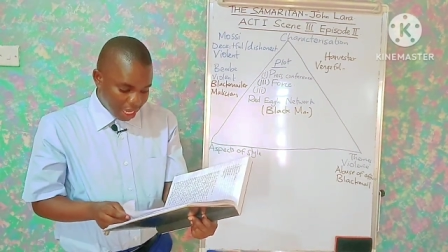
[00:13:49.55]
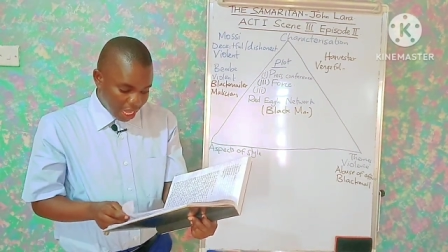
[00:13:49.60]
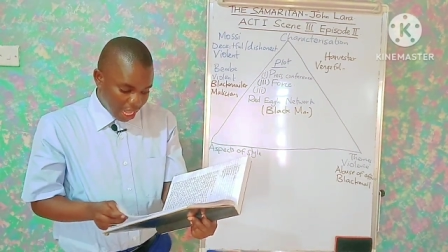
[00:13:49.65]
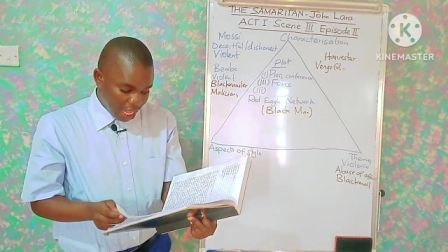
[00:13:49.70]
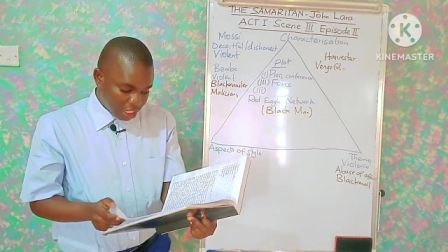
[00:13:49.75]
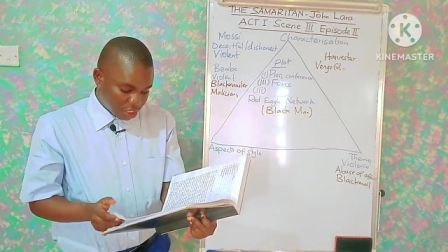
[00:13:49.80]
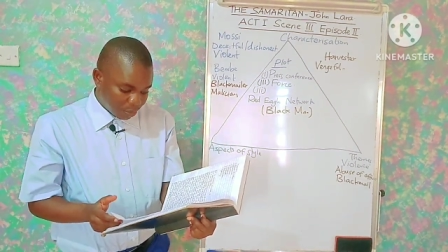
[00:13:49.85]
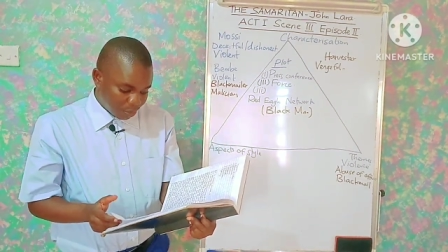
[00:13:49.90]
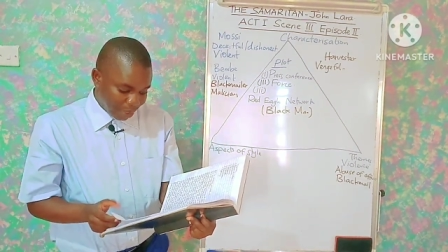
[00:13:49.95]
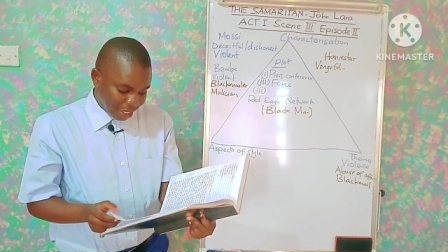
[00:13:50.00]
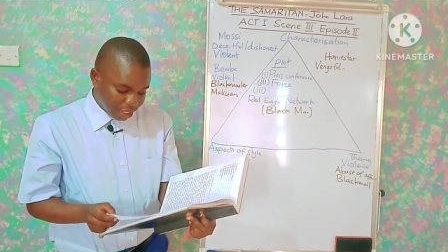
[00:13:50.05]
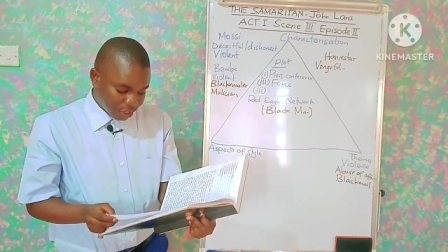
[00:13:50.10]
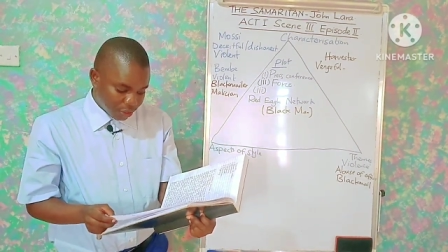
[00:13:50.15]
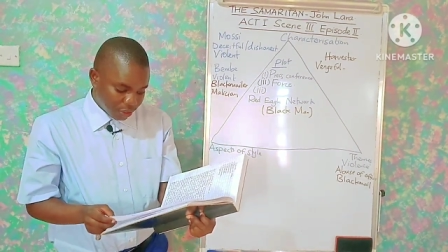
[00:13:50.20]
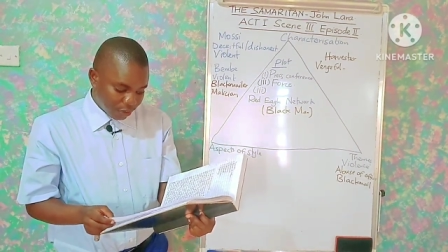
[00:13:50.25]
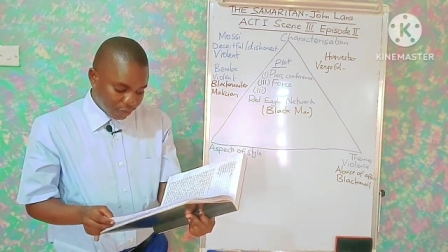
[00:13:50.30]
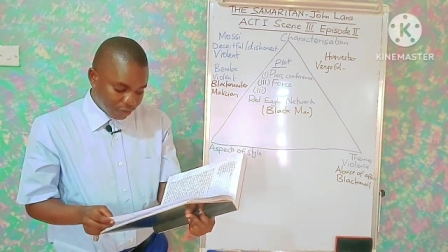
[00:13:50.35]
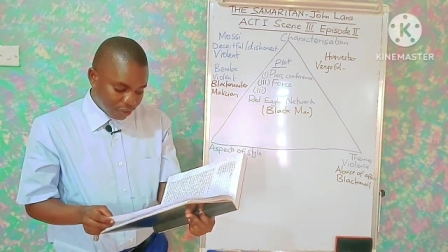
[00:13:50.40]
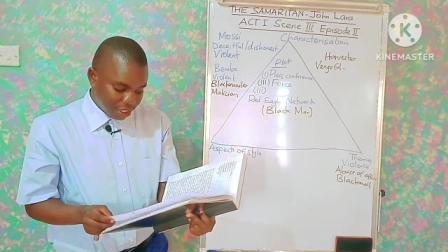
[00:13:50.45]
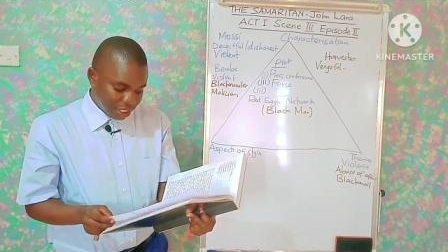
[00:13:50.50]
aspects
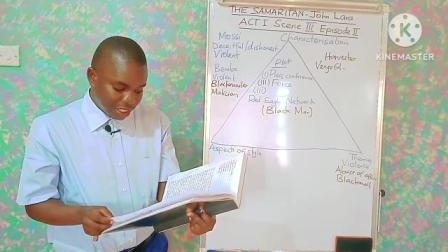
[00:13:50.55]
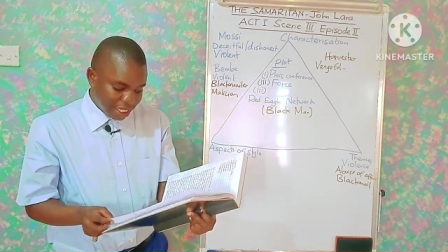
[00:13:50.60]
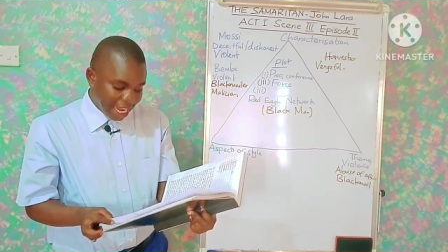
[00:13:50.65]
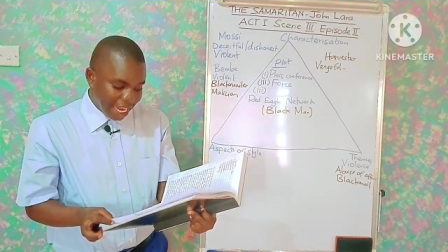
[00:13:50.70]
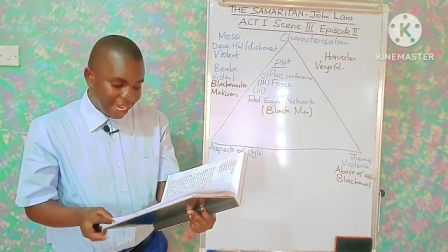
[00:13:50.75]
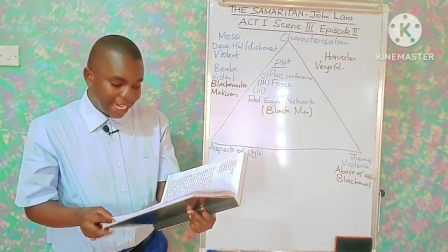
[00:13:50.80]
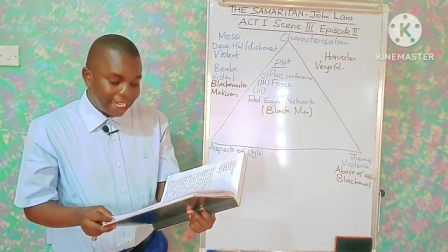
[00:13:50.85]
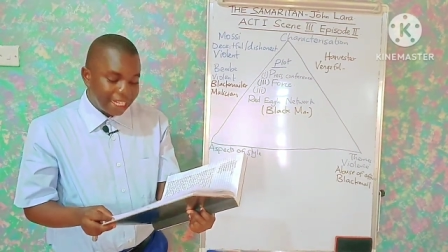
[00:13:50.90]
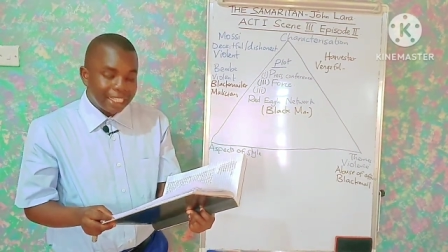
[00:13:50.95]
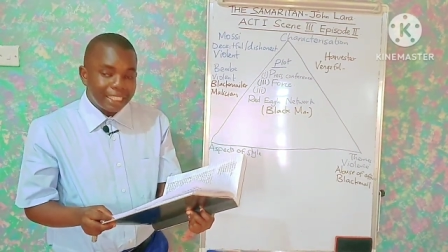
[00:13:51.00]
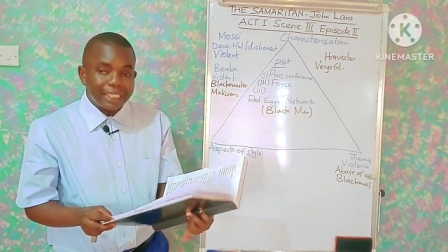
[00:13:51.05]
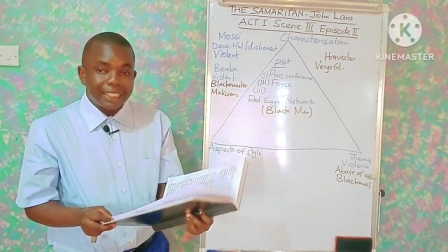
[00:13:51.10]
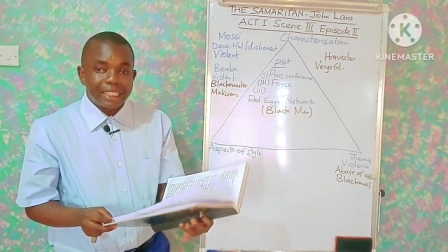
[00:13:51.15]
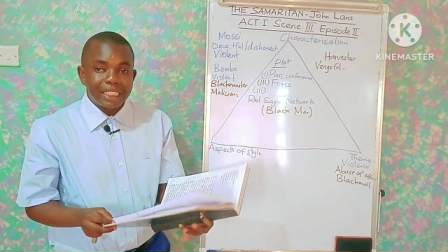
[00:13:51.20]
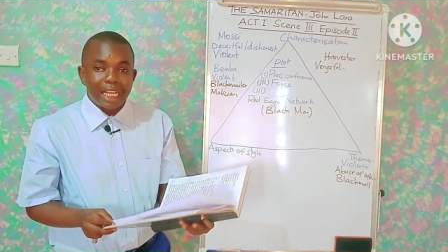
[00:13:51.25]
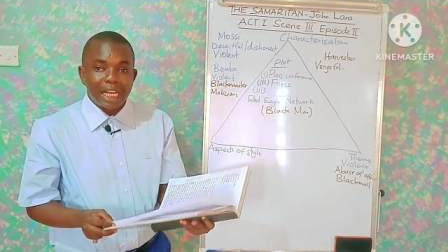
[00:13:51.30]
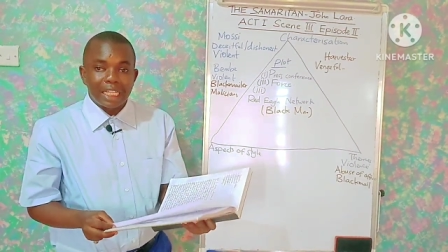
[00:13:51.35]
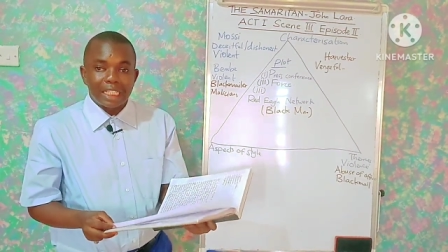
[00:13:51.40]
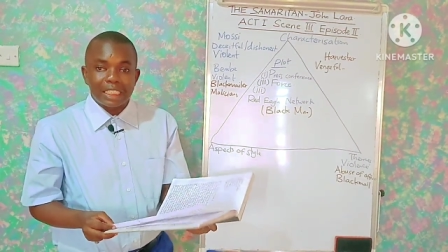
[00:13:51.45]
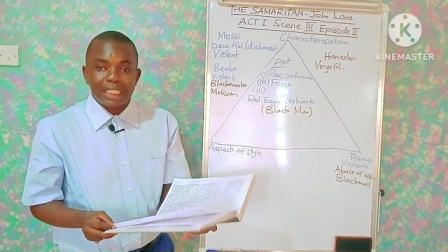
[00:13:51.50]
of style
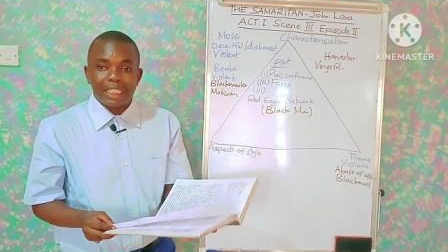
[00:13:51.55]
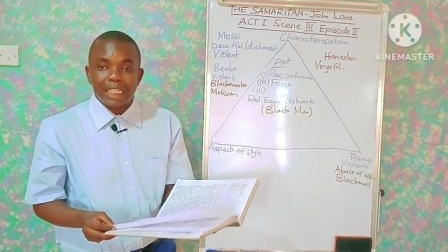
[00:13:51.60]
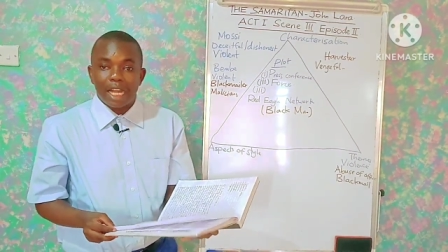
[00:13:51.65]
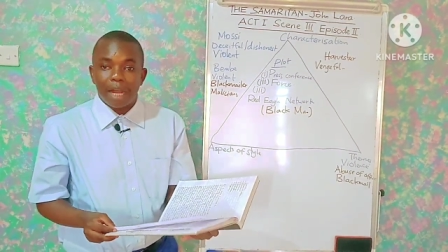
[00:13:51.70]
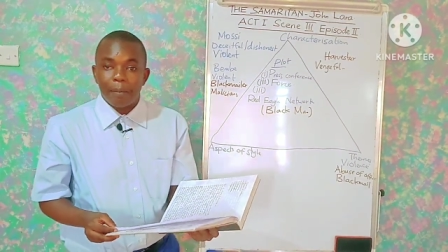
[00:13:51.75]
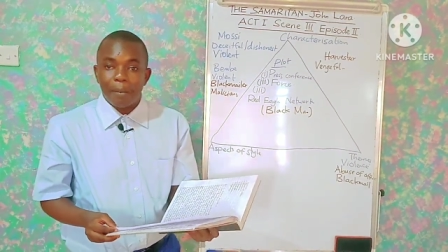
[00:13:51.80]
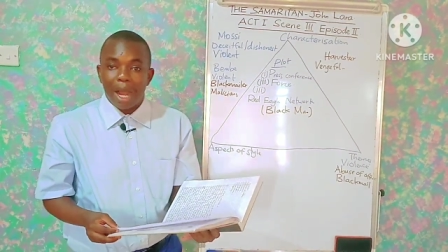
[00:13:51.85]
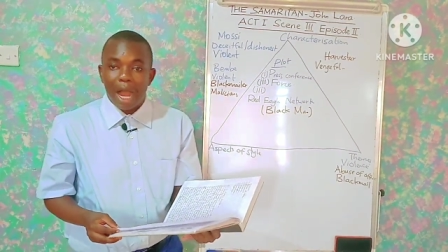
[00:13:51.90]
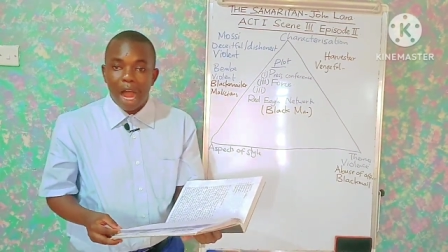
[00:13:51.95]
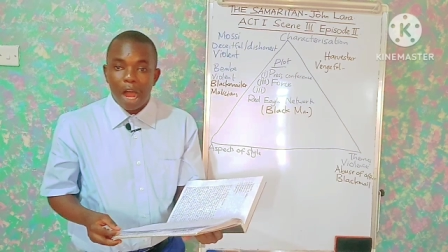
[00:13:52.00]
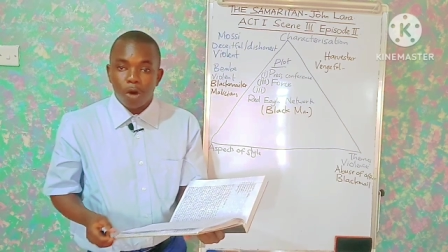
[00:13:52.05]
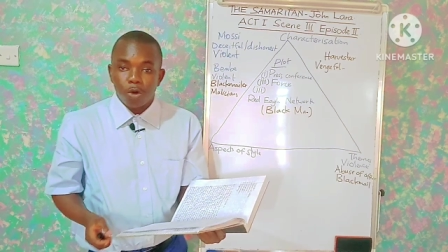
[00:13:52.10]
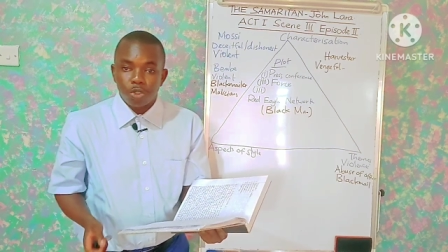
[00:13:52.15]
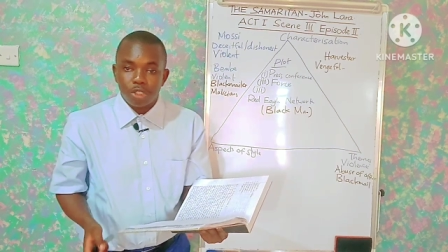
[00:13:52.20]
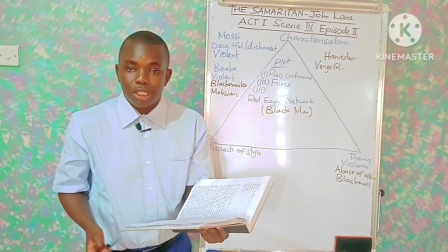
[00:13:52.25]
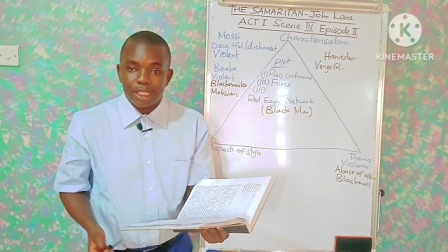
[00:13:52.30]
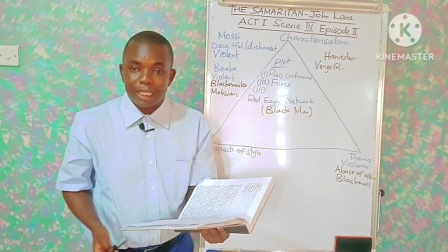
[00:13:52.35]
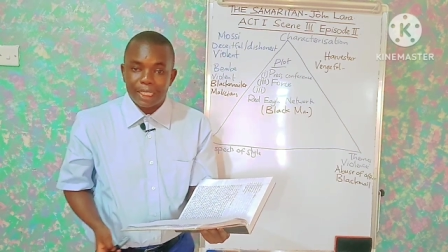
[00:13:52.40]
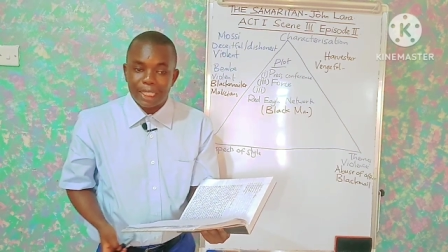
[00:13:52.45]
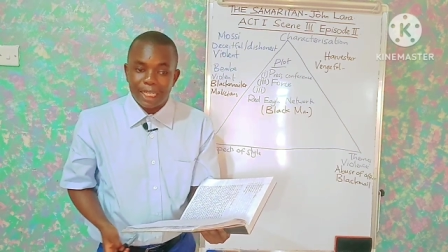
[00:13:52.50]
that come out
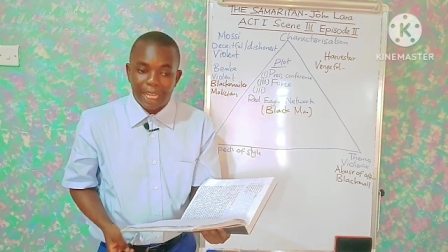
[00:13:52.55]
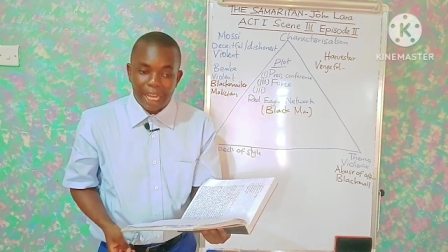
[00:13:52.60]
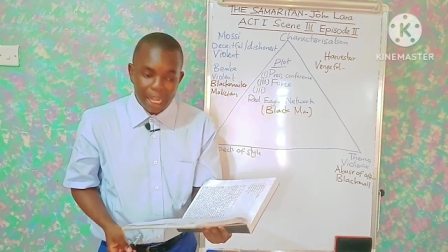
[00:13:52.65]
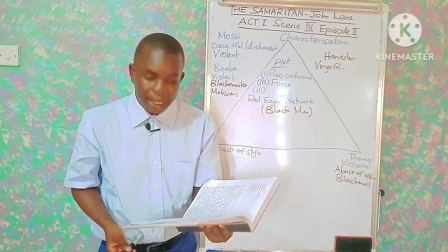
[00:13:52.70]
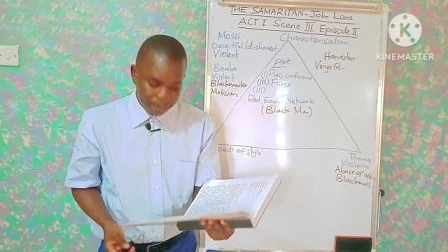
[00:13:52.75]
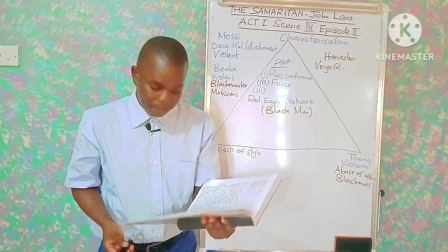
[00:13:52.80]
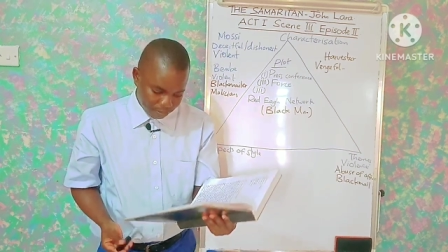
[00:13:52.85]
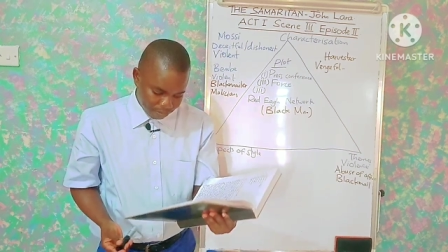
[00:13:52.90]
here.